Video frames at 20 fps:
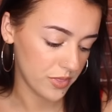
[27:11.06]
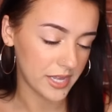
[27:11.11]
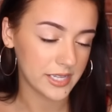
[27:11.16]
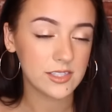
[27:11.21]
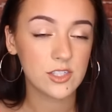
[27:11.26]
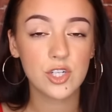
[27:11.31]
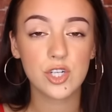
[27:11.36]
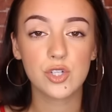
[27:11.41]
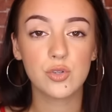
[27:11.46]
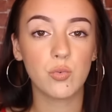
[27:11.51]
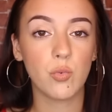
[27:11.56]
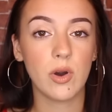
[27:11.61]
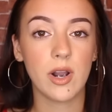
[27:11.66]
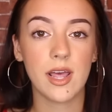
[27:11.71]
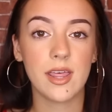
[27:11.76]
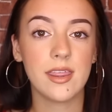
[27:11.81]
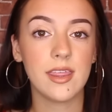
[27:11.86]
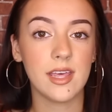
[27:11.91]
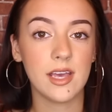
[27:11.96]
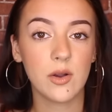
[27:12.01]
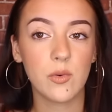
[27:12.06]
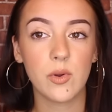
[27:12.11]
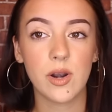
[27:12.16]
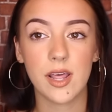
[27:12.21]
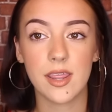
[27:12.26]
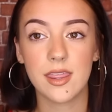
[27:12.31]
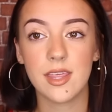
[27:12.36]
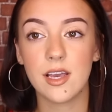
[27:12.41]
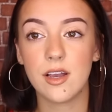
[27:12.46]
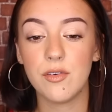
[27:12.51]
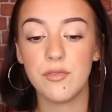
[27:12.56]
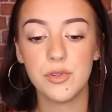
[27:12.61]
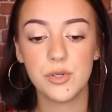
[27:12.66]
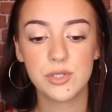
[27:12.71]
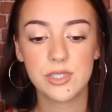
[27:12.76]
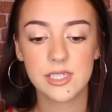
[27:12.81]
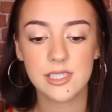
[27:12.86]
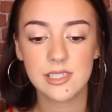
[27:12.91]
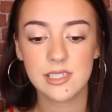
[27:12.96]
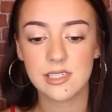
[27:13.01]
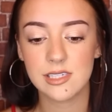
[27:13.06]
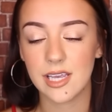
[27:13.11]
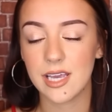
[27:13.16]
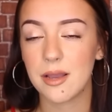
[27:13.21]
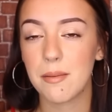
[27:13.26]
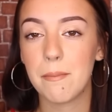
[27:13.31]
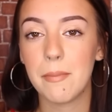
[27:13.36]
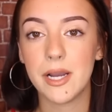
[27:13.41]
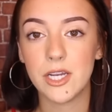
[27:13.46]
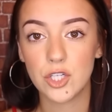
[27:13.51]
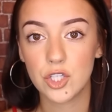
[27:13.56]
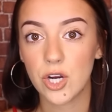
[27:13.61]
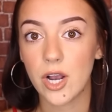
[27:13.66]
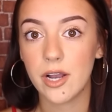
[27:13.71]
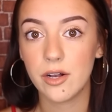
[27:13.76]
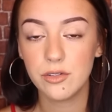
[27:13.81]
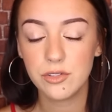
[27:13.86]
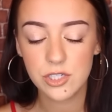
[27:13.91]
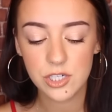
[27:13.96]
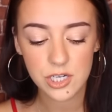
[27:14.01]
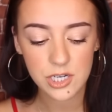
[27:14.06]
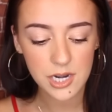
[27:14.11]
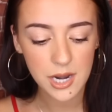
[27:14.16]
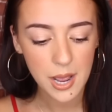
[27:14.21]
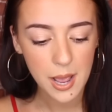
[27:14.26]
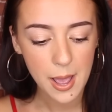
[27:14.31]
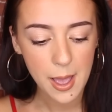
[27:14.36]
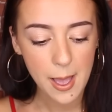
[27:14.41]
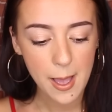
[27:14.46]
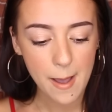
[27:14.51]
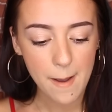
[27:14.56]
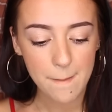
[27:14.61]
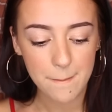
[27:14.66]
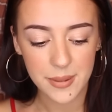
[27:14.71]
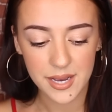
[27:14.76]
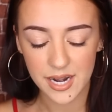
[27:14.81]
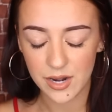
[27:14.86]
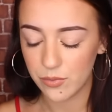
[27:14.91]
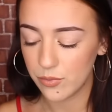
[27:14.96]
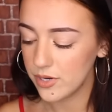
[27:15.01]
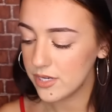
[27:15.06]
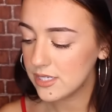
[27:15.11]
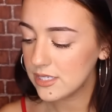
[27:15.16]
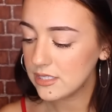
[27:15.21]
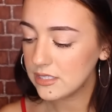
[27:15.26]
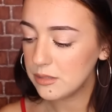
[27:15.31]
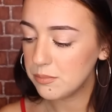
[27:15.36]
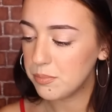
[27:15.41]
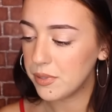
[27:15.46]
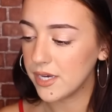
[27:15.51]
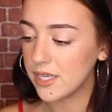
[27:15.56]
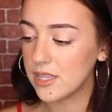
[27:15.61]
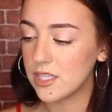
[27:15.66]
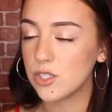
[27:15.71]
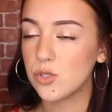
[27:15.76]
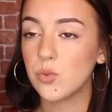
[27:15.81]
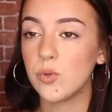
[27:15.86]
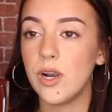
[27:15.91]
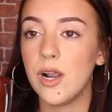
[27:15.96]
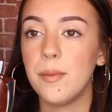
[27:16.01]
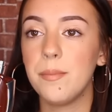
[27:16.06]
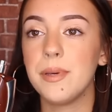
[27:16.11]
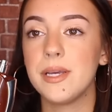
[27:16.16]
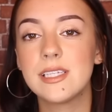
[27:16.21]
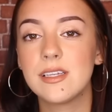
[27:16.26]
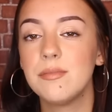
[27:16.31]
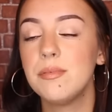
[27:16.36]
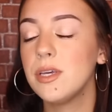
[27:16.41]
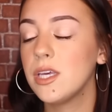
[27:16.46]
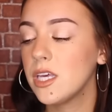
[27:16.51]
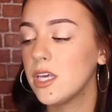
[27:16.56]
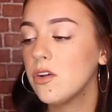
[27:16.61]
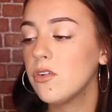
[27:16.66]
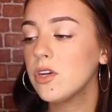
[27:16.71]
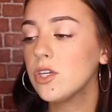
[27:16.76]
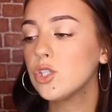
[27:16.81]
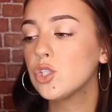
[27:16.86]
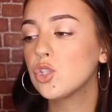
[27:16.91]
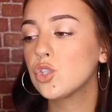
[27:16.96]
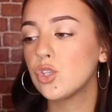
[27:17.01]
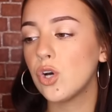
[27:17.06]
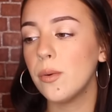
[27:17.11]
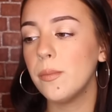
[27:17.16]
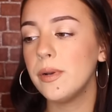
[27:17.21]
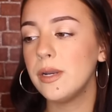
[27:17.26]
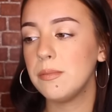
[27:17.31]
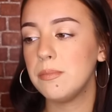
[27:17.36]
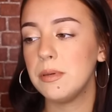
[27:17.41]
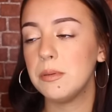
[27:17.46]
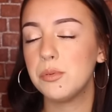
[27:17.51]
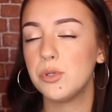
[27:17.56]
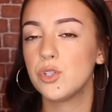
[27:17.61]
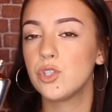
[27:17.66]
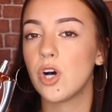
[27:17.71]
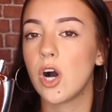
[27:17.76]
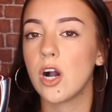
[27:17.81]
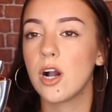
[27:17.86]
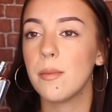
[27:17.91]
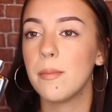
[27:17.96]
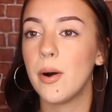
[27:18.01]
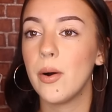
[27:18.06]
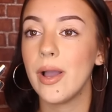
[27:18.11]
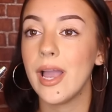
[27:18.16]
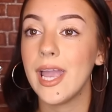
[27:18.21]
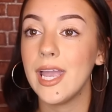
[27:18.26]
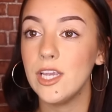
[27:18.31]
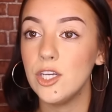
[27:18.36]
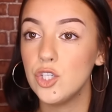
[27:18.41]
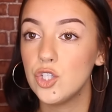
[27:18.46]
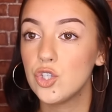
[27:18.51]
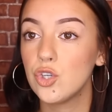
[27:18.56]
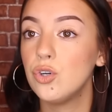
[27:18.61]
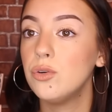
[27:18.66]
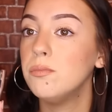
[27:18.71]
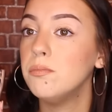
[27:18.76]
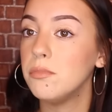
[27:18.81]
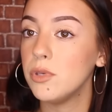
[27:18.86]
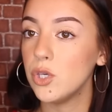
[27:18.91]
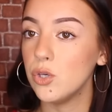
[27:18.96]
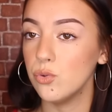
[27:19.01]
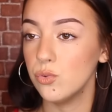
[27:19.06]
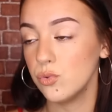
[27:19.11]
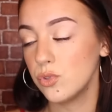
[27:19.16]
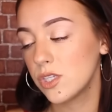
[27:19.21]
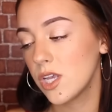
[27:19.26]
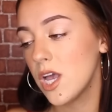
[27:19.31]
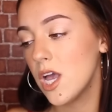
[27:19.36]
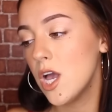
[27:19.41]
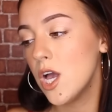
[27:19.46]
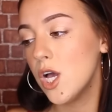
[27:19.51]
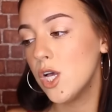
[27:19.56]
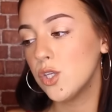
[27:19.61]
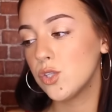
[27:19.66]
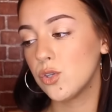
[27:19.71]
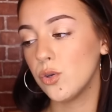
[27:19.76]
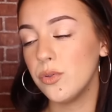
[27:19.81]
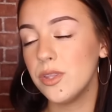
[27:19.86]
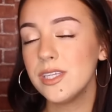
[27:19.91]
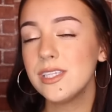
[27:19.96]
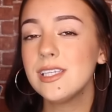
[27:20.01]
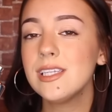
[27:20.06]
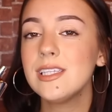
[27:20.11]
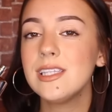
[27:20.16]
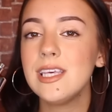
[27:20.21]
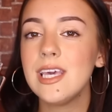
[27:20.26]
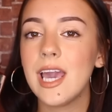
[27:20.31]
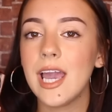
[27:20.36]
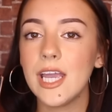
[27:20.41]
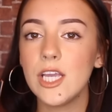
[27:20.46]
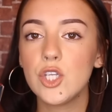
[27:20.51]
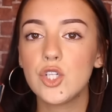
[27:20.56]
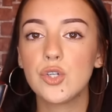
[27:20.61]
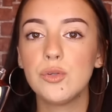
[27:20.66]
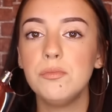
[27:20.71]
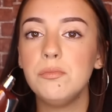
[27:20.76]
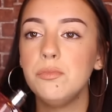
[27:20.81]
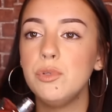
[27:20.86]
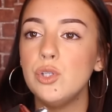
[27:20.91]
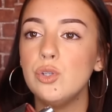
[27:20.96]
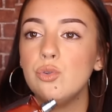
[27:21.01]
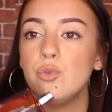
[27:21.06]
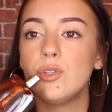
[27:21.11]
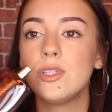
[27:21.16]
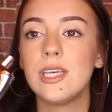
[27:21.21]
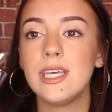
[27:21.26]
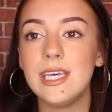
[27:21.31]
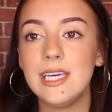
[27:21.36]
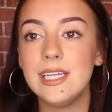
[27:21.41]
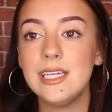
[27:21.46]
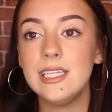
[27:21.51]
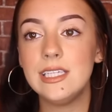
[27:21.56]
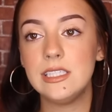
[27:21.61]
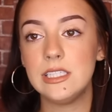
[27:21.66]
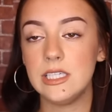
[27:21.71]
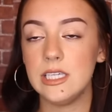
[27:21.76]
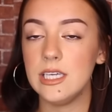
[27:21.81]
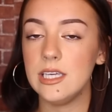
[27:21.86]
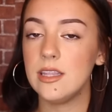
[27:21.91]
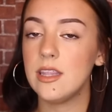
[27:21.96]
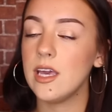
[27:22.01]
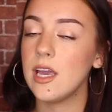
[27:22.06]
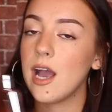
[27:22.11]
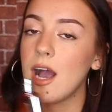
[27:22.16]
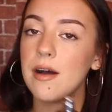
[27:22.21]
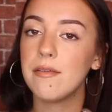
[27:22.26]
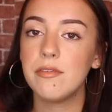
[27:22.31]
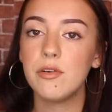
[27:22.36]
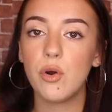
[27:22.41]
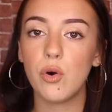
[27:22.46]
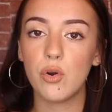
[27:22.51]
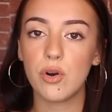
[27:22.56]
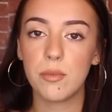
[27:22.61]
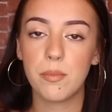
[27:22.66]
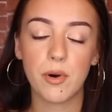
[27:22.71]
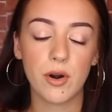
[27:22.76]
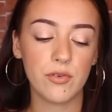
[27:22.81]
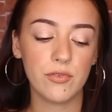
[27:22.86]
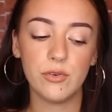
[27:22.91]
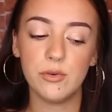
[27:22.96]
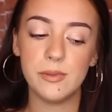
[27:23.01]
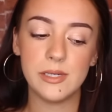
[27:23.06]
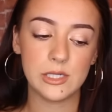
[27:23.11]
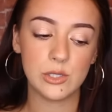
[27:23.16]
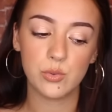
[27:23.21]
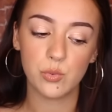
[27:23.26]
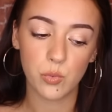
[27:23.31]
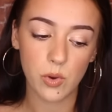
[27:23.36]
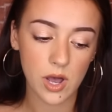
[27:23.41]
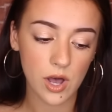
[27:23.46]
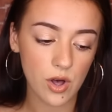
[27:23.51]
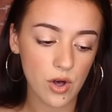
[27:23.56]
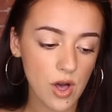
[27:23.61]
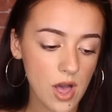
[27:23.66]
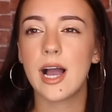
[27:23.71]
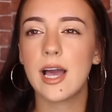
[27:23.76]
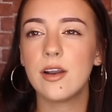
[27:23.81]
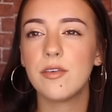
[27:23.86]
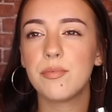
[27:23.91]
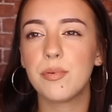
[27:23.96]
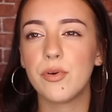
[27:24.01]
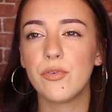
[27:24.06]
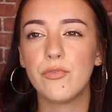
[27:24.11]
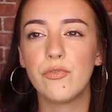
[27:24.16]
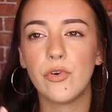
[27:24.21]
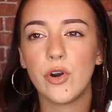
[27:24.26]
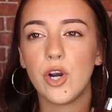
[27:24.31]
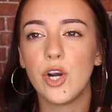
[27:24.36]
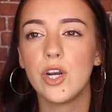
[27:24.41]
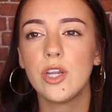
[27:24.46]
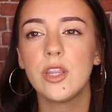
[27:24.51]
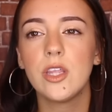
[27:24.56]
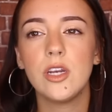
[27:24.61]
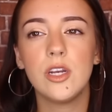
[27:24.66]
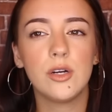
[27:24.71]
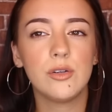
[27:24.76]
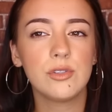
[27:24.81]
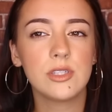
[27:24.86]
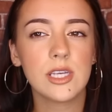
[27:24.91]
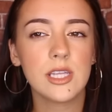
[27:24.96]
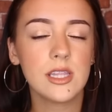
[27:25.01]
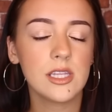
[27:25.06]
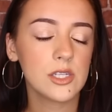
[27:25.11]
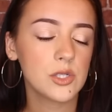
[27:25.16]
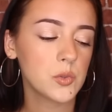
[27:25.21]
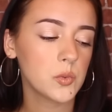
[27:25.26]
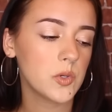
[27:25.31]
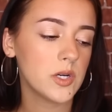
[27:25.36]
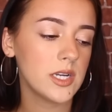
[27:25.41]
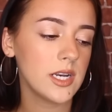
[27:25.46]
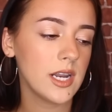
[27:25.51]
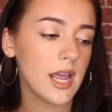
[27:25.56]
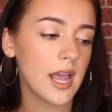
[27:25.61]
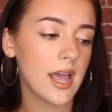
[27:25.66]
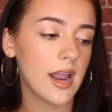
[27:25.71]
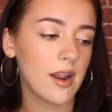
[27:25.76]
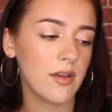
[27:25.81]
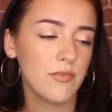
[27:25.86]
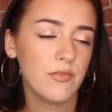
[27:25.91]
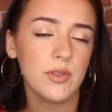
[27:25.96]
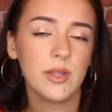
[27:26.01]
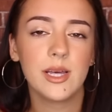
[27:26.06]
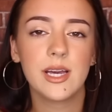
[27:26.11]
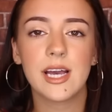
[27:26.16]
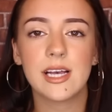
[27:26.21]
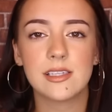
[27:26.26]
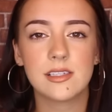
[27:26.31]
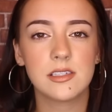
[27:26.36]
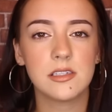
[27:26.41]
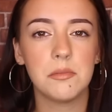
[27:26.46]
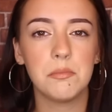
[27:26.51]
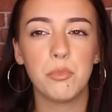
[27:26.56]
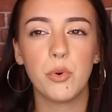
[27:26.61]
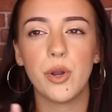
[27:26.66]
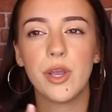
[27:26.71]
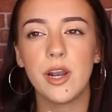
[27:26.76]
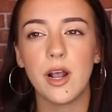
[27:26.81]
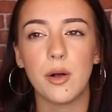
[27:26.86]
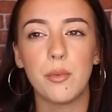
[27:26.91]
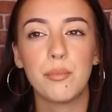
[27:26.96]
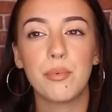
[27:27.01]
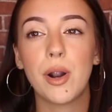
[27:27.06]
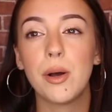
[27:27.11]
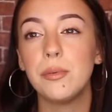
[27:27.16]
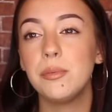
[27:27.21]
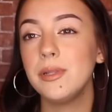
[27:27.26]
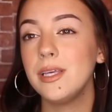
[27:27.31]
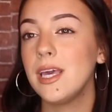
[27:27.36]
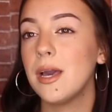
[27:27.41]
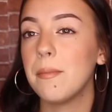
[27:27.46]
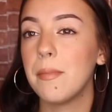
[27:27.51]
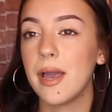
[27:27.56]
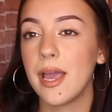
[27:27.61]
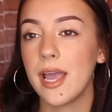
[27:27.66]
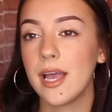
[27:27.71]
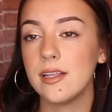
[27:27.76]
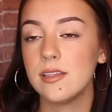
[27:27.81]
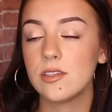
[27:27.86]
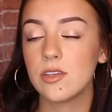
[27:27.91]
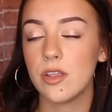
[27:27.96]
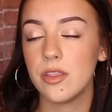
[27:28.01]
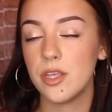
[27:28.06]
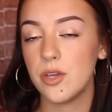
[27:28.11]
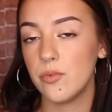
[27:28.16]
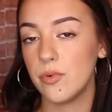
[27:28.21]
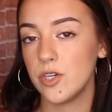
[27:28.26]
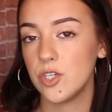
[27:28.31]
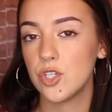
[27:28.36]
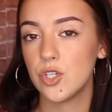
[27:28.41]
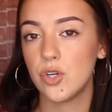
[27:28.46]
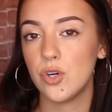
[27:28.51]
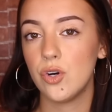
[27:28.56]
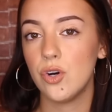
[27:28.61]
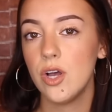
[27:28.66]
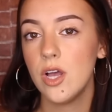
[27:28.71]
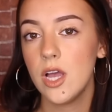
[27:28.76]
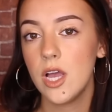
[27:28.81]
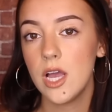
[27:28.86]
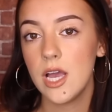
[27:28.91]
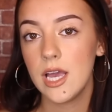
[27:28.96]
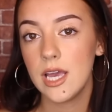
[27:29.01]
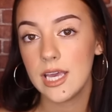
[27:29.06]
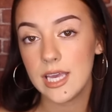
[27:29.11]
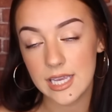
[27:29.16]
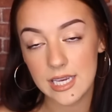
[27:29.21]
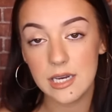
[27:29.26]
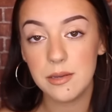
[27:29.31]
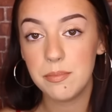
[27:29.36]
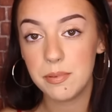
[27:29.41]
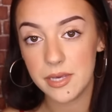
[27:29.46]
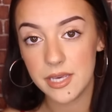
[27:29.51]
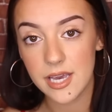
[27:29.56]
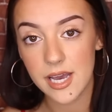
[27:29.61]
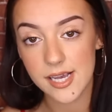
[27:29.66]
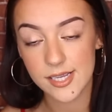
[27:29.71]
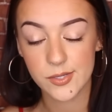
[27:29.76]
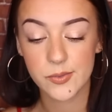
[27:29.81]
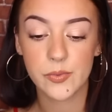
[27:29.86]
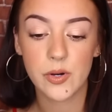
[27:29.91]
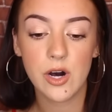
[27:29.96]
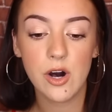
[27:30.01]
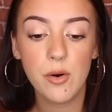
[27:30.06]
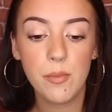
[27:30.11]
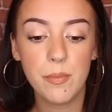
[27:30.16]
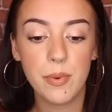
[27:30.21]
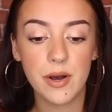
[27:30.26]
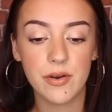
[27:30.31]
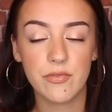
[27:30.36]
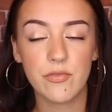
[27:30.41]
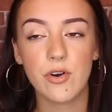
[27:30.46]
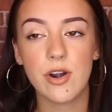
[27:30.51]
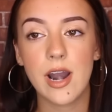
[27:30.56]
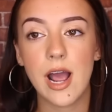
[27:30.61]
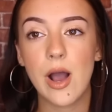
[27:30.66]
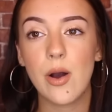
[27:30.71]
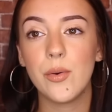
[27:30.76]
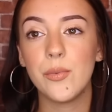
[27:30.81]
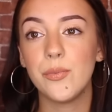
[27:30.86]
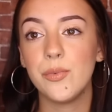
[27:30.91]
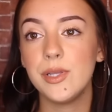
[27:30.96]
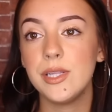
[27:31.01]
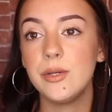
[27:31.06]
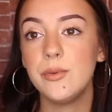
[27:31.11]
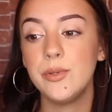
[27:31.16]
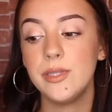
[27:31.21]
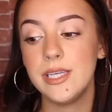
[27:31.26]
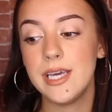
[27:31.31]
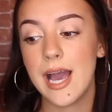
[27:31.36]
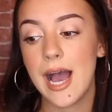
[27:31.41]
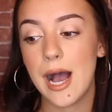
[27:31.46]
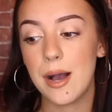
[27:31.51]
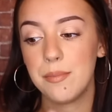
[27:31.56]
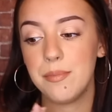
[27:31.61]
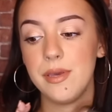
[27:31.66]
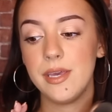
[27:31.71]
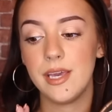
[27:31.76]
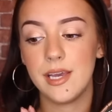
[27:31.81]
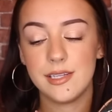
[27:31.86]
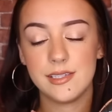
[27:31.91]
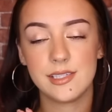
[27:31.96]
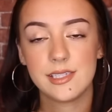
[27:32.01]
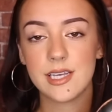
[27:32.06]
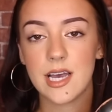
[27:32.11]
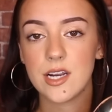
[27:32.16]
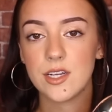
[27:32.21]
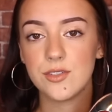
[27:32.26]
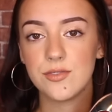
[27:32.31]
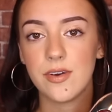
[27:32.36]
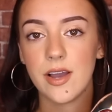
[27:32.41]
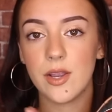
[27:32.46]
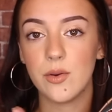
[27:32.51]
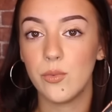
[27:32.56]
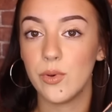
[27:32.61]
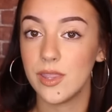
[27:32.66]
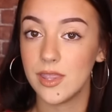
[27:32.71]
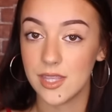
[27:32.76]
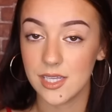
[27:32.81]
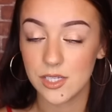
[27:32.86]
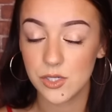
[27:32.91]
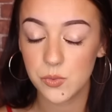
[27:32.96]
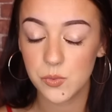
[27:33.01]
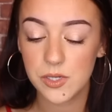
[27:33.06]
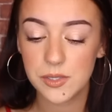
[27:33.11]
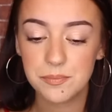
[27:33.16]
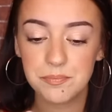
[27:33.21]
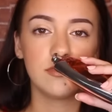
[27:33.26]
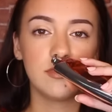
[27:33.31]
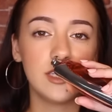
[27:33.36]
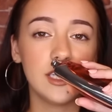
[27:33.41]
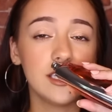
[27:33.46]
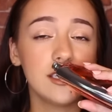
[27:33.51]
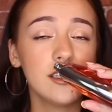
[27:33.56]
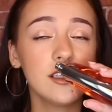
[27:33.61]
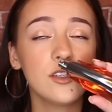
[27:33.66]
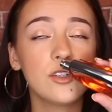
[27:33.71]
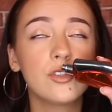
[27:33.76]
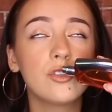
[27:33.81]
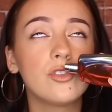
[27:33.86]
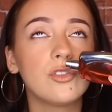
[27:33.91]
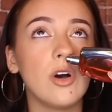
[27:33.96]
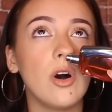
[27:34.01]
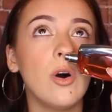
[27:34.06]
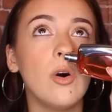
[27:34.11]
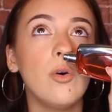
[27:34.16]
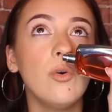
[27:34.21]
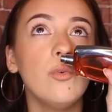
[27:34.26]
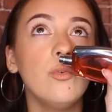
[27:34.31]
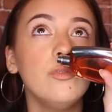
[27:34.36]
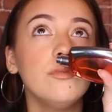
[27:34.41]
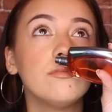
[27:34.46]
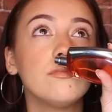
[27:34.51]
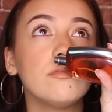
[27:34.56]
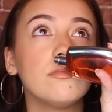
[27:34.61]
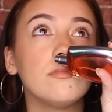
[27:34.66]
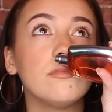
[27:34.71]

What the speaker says: that's just what I think when I think of those scents, is like my childhood. But I recently picked this one up because I've been hearing so many people talk about Angel Muse. So this is the Angel Muse EDT. They have an eau de parfum as well. Kind of preferred the notes in this one, and I feel like at some point I'll probably get my hands on the original EDP as well, but for now I'm really, really happy and satisfied with this one. This is so